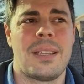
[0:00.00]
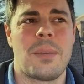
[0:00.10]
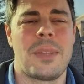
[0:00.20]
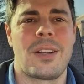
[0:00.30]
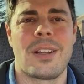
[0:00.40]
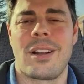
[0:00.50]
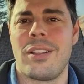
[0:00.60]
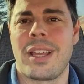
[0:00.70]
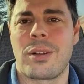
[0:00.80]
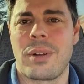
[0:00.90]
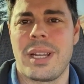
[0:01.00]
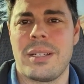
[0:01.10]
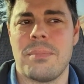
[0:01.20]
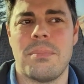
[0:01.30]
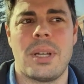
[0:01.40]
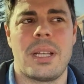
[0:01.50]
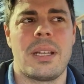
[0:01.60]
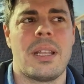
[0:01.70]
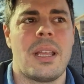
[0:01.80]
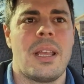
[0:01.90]
I mean, they're not all that great, but
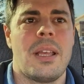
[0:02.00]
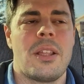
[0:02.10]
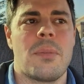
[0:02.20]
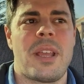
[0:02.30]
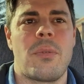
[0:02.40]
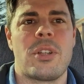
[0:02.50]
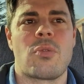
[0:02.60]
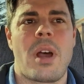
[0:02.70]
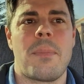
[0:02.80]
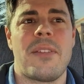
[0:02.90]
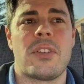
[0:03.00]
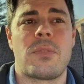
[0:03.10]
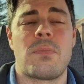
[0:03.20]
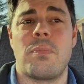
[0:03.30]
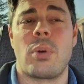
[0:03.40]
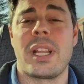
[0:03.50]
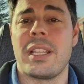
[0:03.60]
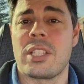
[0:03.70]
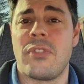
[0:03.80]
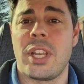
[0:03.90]
the main reason why I'm even
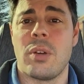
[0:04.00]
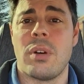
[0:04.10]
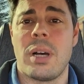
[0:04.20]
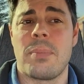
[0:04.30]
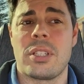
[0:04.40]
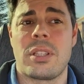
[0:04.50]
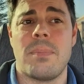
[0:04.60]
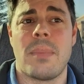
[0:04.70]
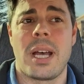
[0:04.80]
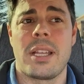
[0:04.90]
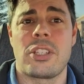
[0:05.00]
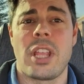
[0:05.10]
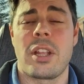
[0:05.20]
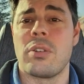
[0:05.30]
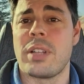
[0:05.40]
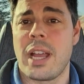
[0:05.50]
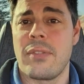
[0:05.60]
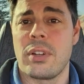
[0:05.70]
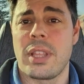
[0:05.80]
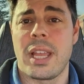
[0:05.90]
bringing this video up is my Seiko
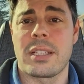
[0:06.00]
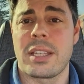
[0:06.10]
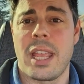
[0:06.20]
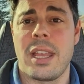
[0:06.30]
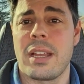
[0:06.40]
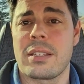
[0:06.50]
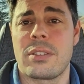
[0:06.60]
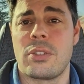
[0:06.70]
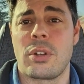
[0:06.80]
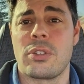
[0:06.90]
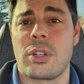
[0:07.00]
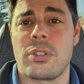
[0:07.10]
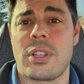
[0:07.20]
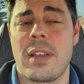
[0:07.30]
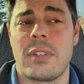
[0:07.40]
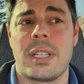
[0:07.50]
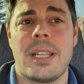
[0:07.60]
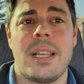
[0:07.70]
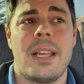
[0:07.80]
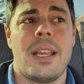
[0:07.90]
diver, the XKX007.
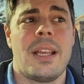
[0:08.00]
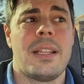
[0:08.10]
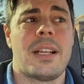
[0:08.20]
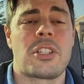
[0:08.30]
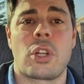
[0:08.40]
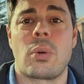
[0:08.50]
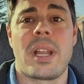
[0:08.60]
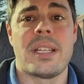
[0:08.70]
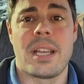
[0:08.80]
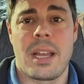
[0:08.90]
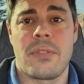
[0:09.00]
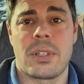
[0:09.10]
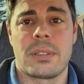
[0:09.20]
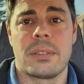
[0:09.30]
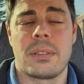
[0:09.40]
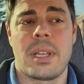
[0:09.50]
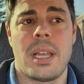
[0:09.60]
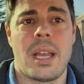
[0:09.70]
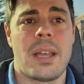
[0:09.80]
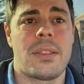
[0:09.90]
That's a great diver,
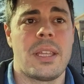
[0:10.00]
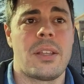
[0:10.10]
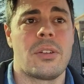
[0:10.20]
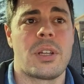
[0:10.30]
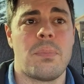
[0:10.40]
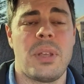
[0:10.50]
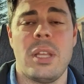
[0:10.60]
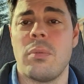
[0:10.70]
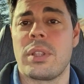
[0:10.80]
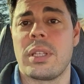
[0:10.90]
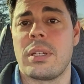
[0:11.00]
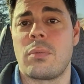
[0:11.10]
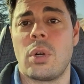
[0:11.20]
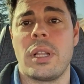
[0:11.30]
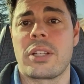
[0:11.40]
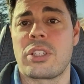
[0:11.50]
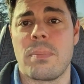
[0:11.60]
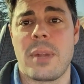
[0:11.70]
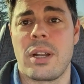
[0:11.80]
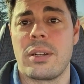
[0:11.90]
okay? I think it'll compete with a Rolex
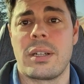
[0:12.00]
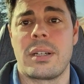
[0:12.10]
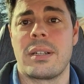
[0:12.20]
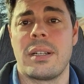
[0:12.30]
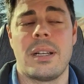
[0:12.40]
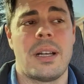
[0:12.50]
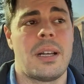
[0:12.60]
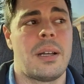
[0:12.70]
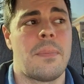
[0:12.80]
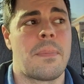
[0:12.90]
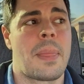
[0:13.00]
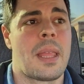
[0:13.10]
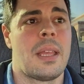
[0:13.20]
Submariner,